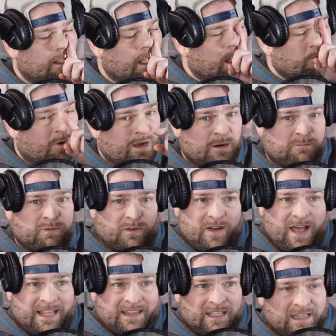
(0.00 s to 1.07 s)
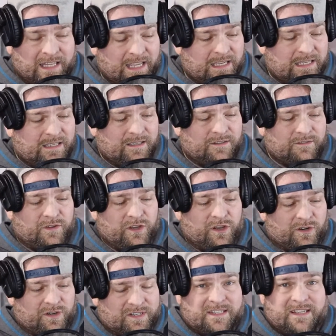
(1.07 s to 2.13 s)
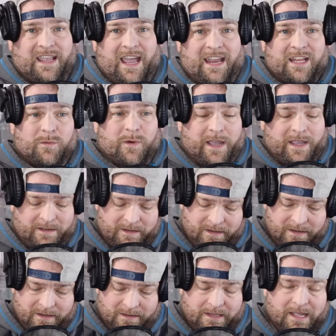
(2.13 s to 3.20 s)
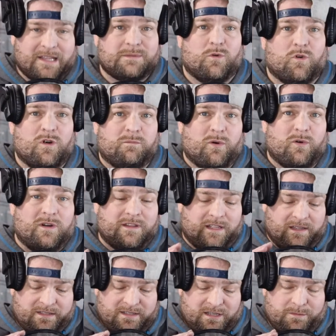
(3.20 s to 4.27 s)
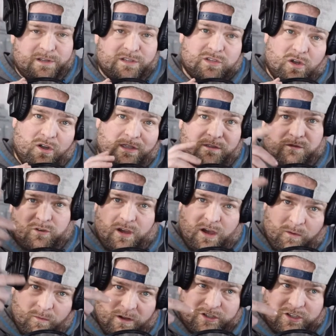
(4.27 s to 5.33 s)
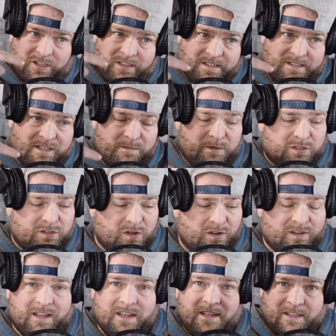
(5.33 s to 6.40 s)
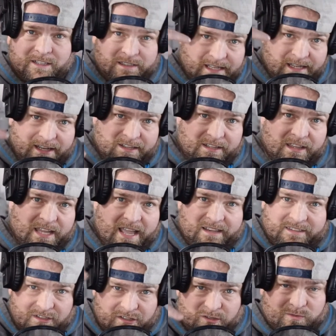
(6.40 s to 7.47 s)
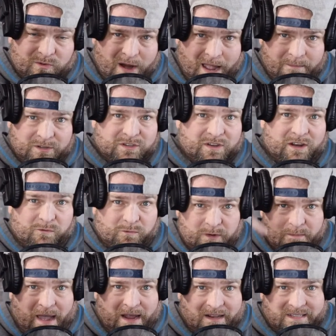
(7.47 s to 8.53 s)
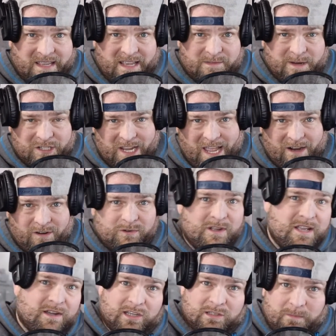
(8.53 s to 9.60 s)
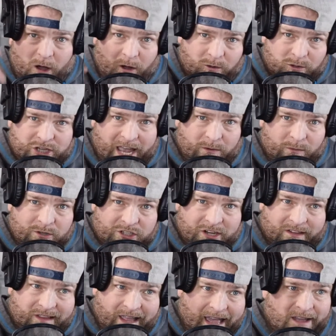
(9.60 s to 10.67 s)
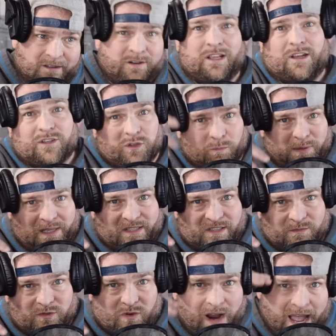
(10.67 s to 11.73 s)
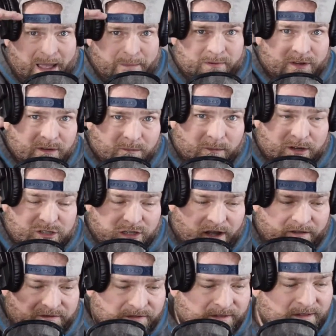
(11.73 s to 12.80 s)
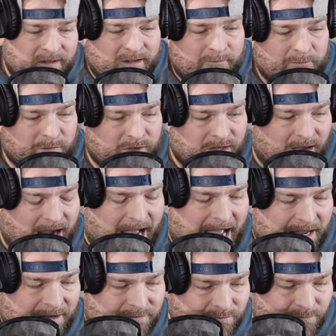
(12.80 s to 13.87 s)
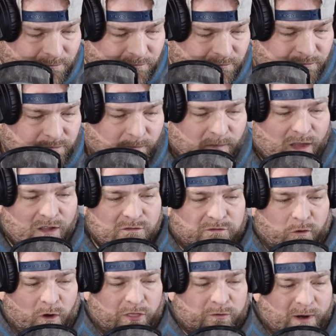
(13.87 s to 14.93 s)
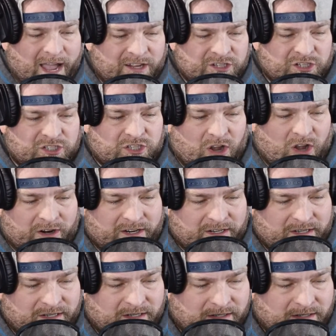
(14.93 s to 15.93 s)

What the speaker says: I want to provide the link for y'all to see anyway. That's more important than listening to me talk, even though I want you to listen to me talk because I need the likes and the subscribers so I can remonetize my channel because my old channel was shut down. So please subscribe. Much love. All right. Fourth round just started.